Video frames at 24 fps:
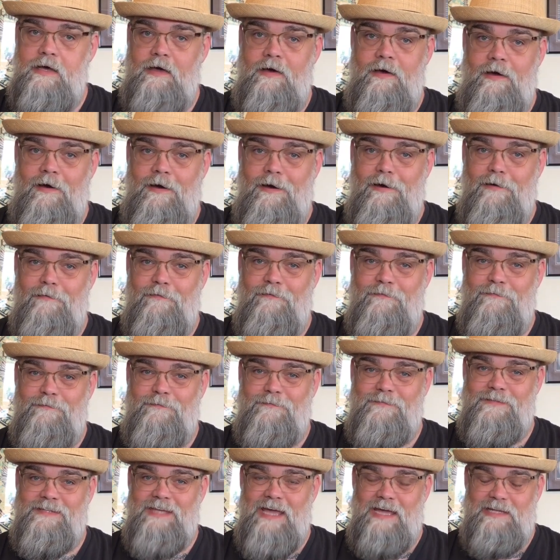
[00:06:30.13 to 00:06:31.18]
of
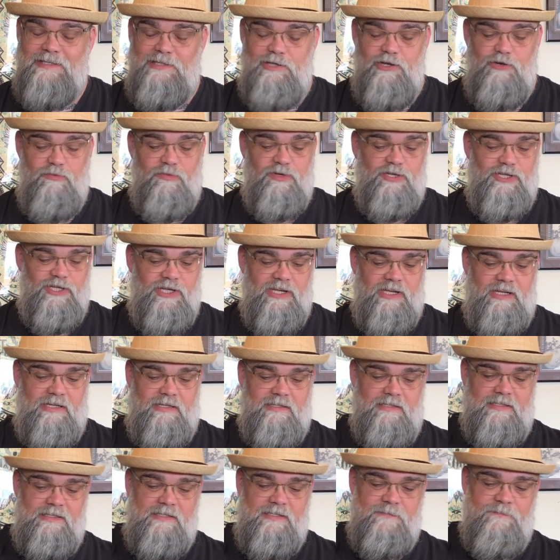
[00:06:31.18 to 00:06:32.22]
tattoo
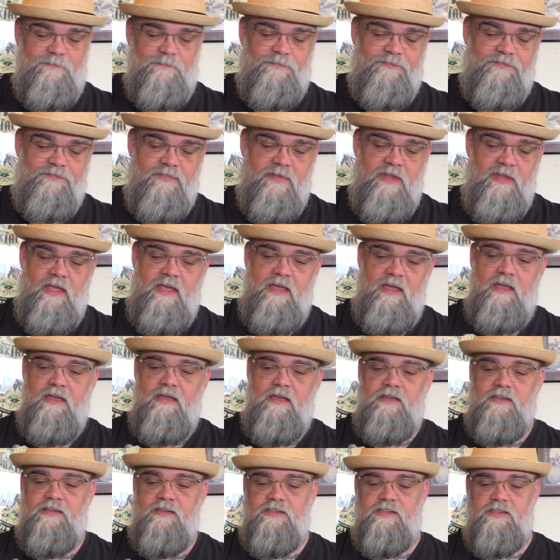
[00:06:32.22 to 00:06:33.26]
machines.
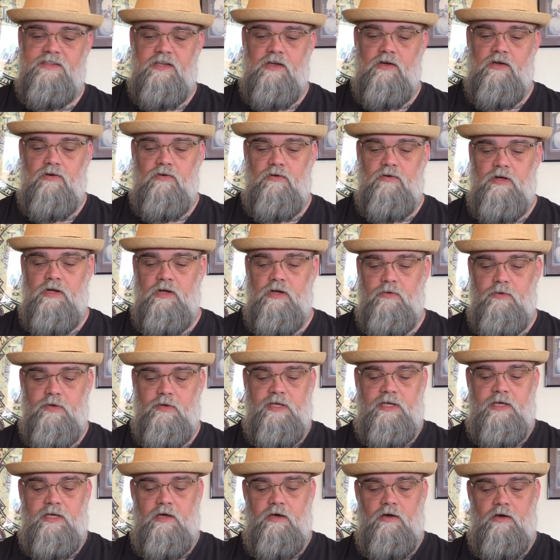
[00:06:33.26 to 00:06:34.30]
So here we
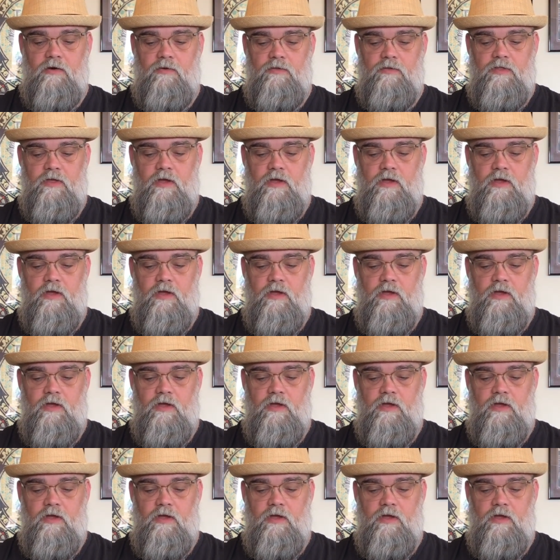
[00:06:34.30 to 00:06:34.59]
go.